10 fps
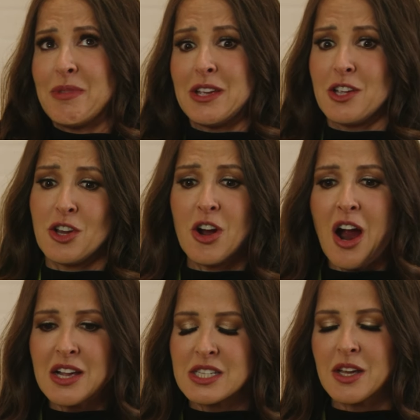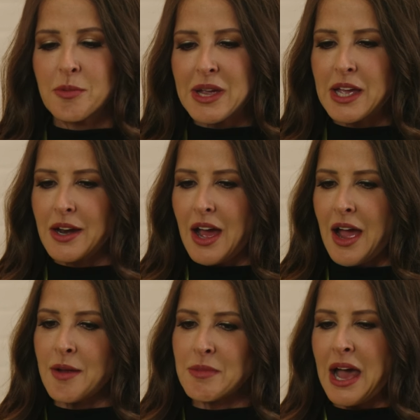thinking you're awesome. And
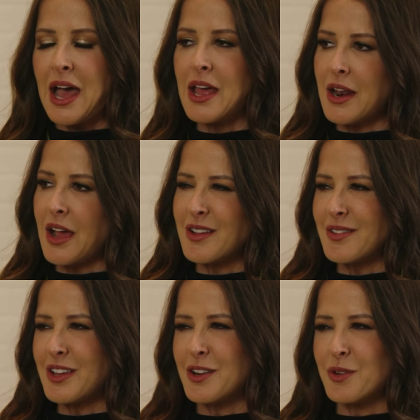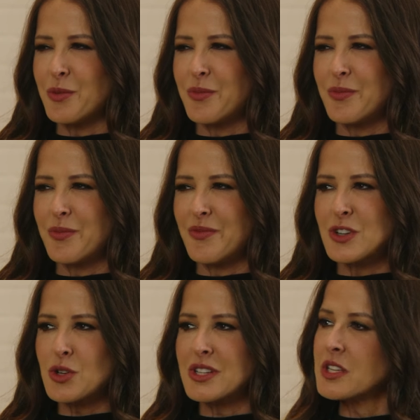I'm not, you know,
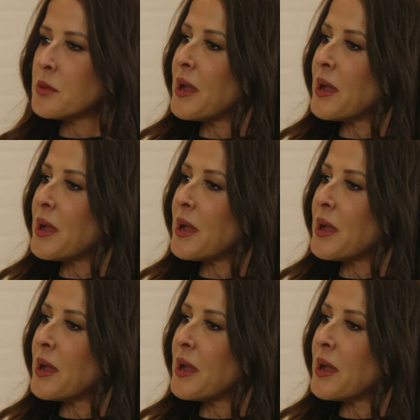visualizing the